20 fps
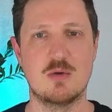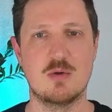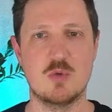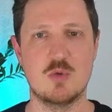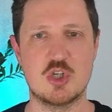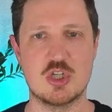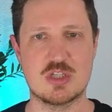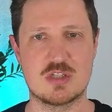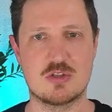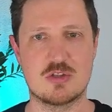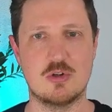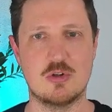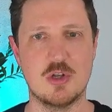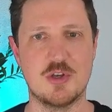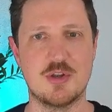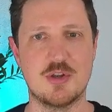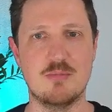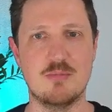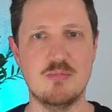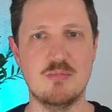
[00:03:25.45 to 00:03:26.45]
which is
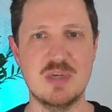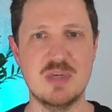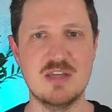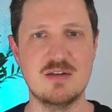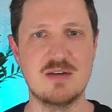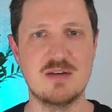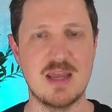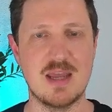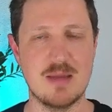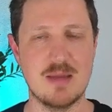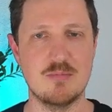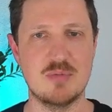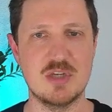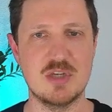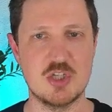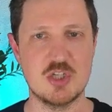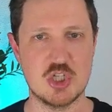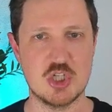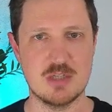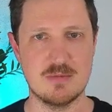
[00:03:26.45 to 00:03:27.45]
called mean
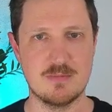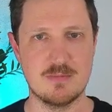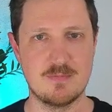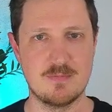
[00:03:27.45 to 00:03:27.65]
MPG.